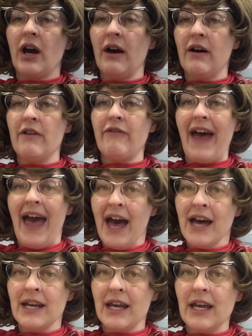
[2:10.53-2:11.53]
of
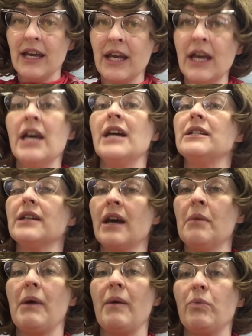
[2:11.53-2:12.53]
adding to
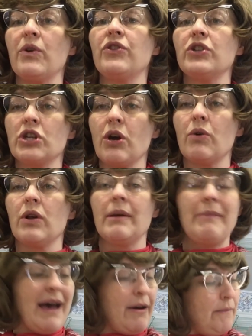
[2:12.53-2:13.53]
come up with the total
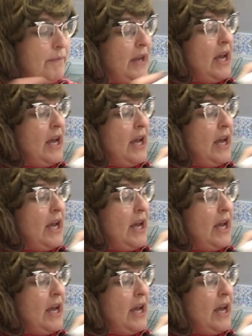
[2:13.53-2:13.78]
amount.